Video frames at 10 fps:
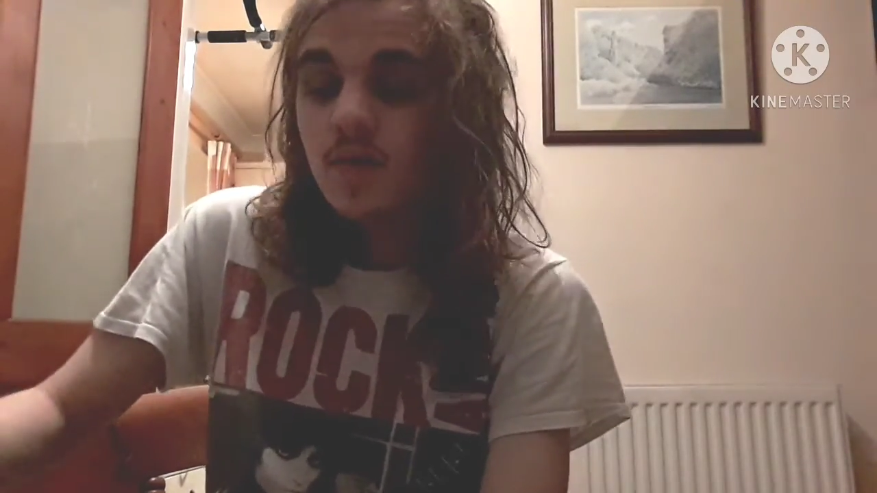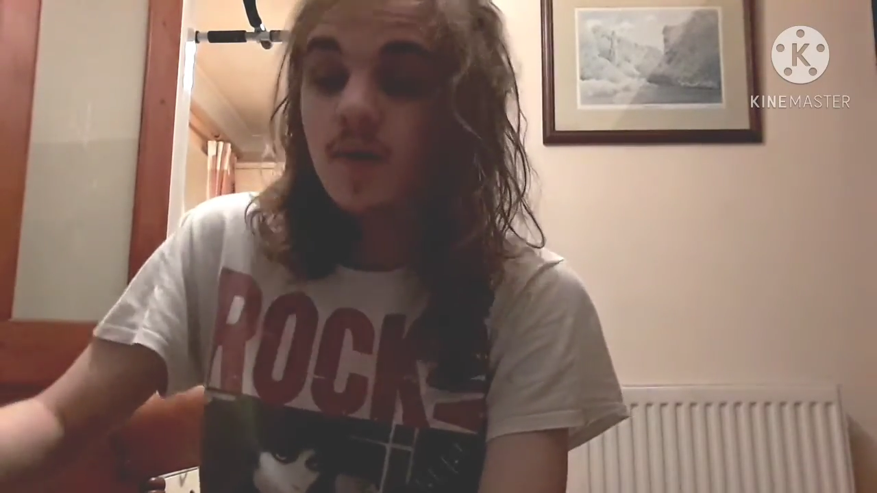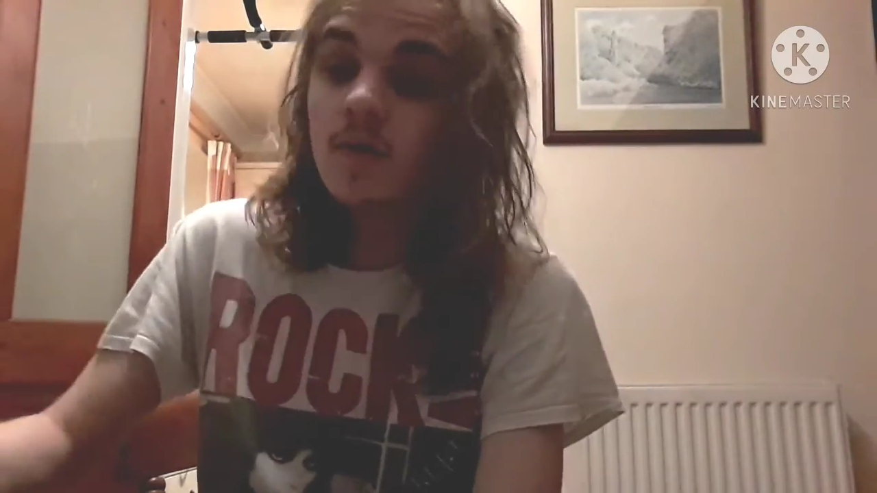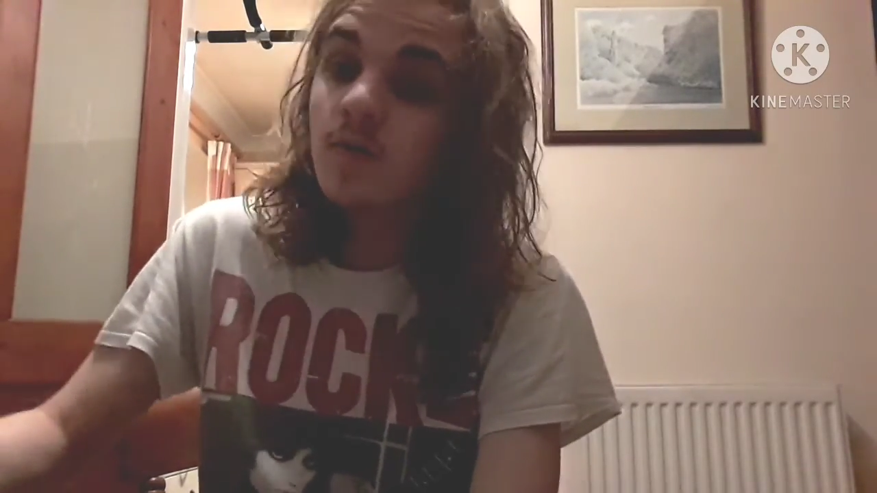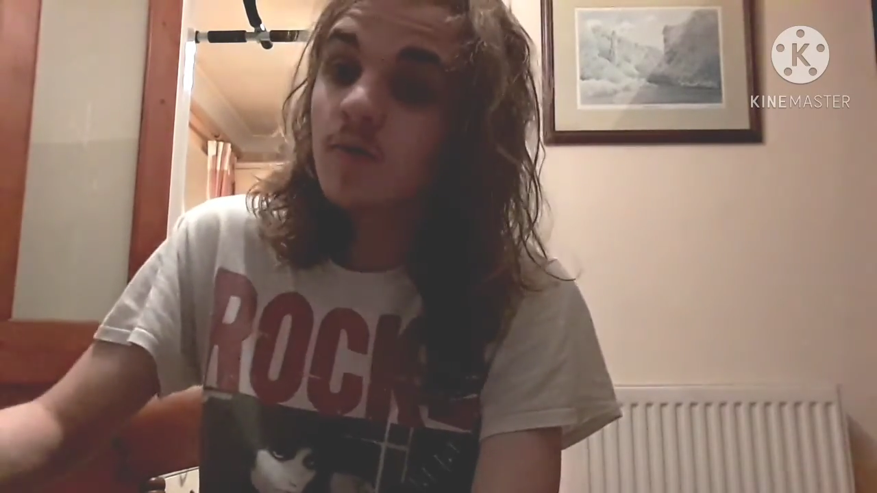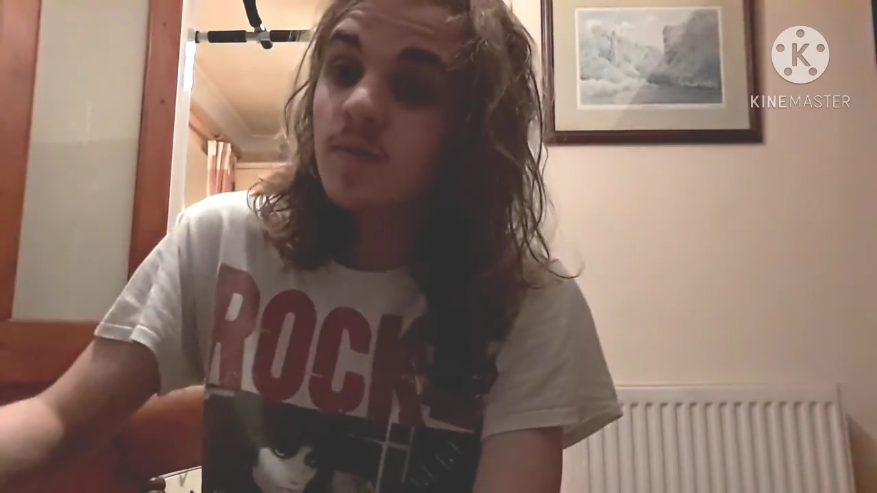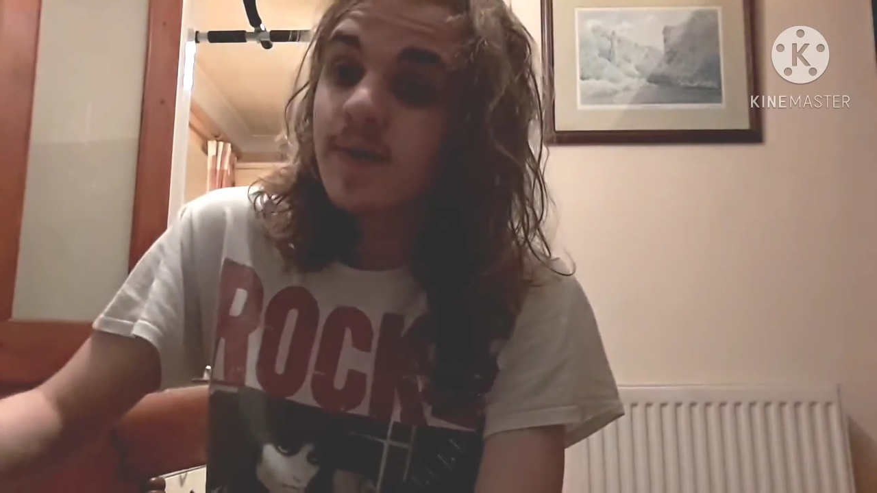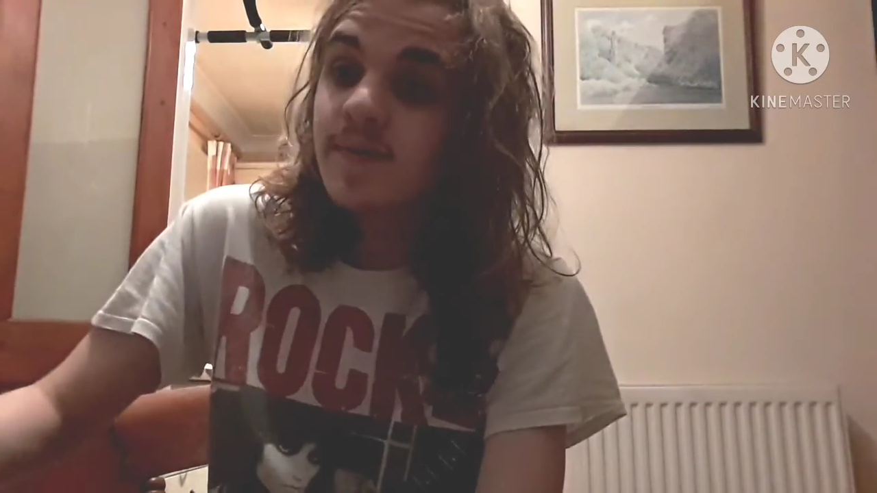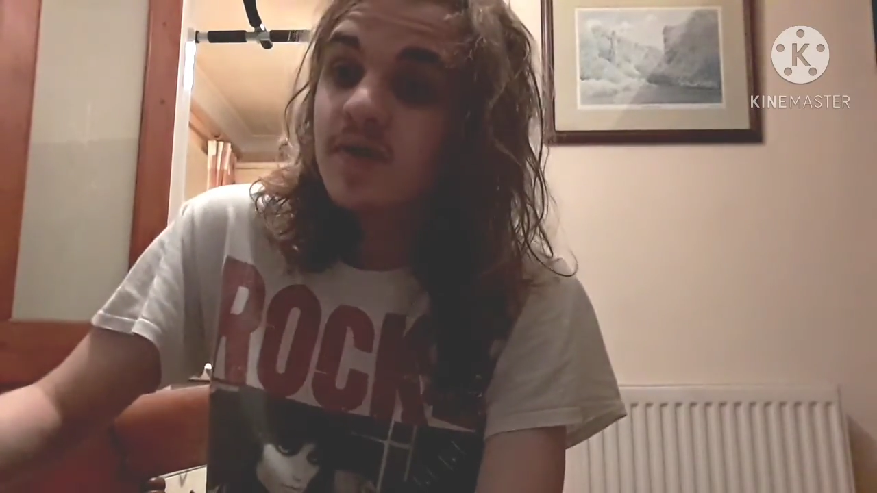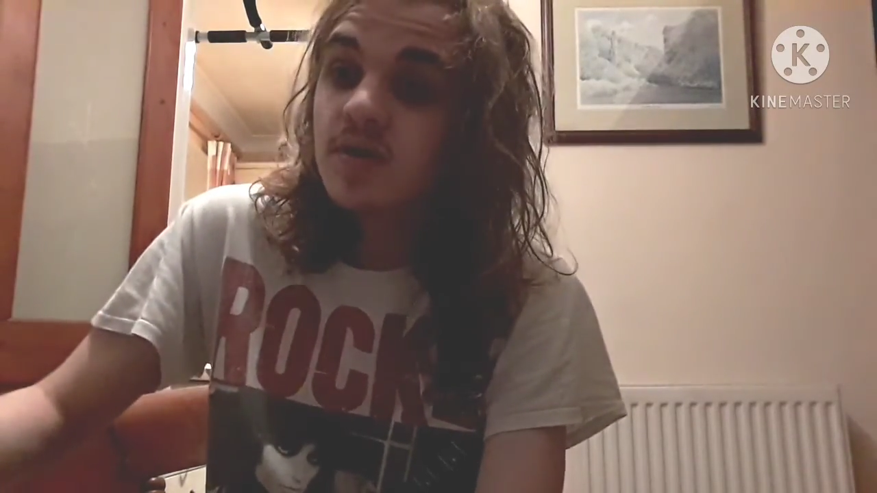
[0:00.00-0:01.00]
Or
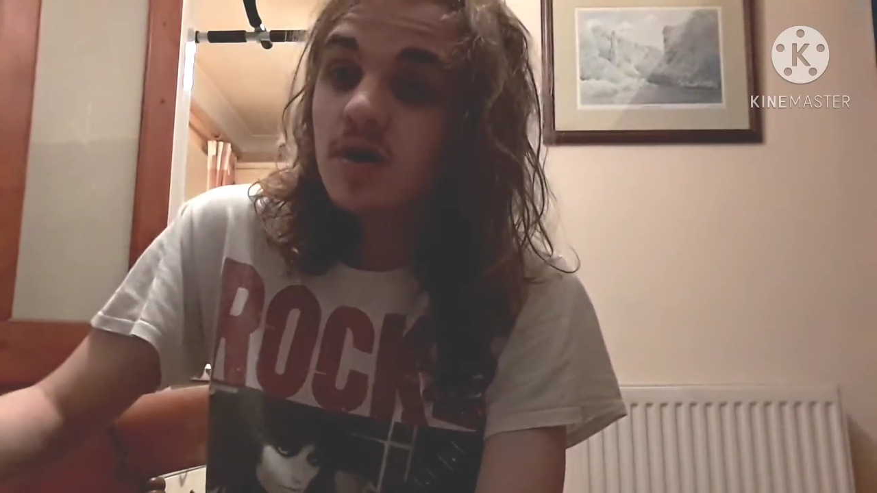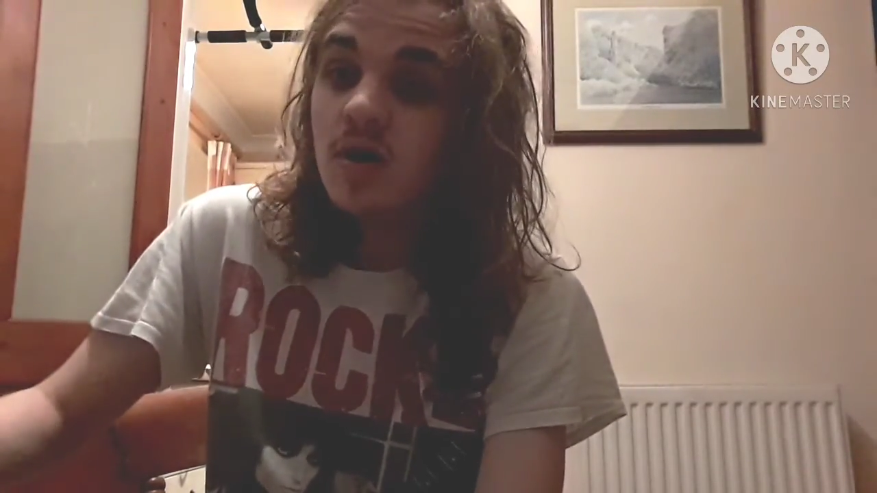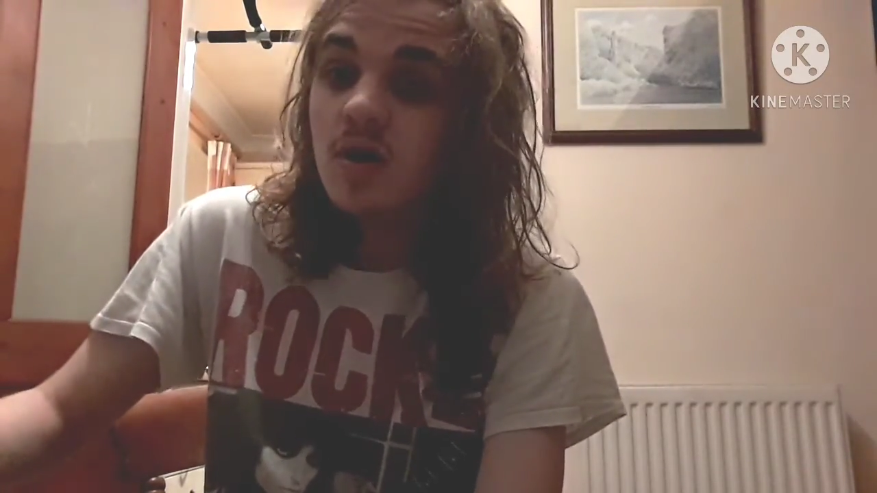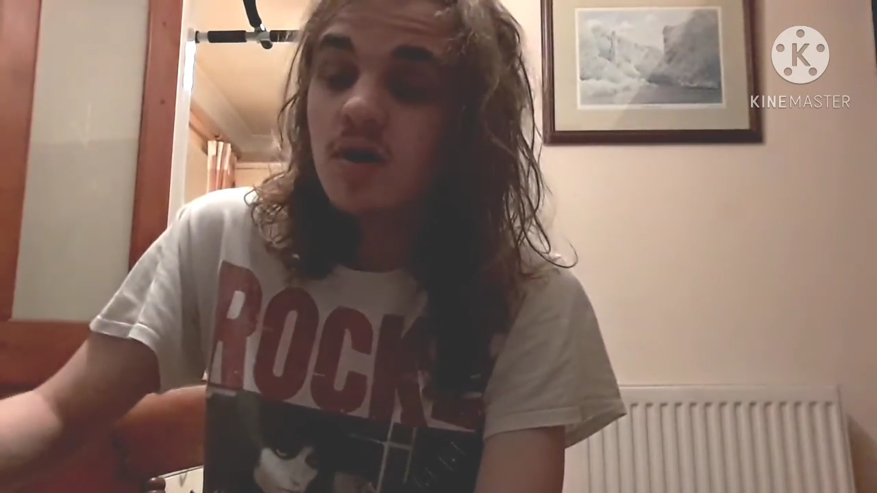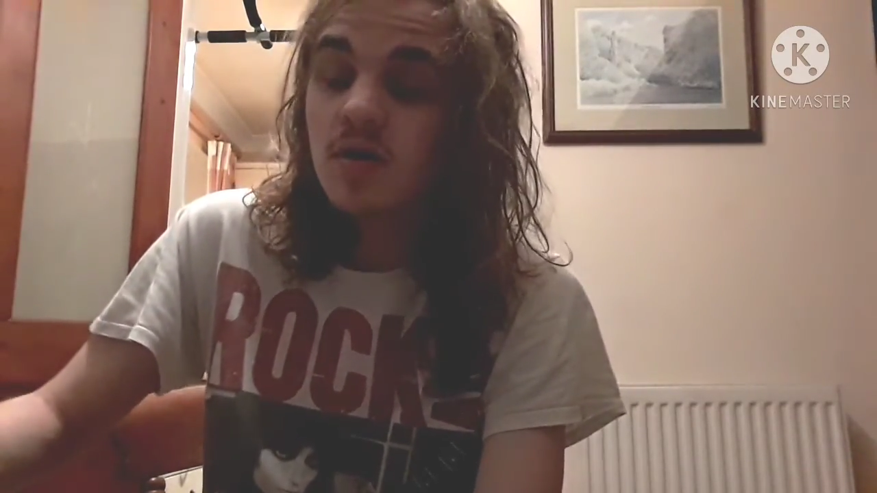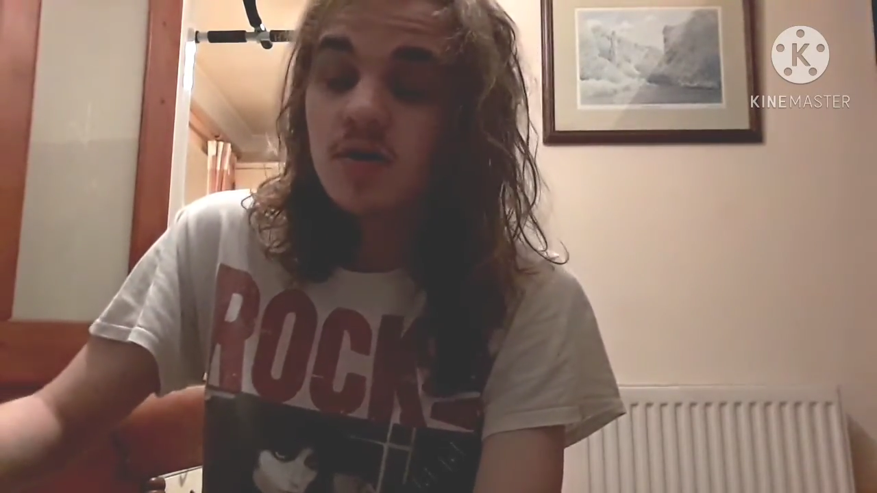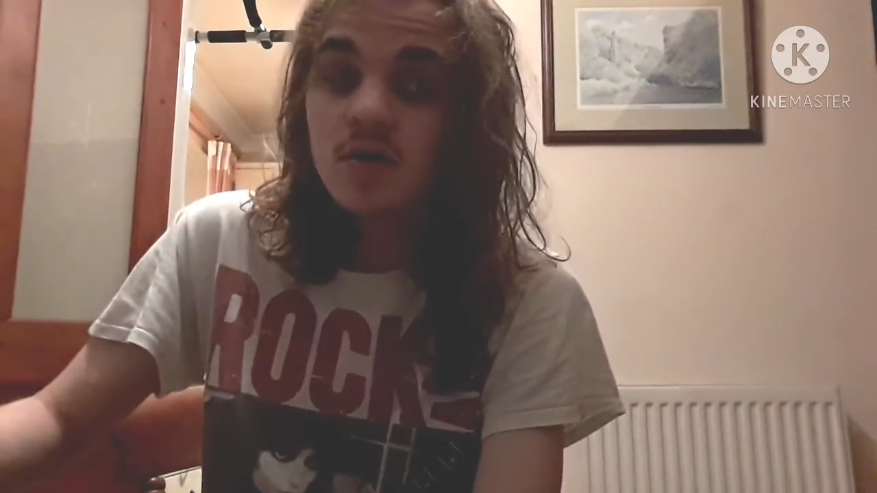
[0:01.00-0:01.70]
maybe guitar.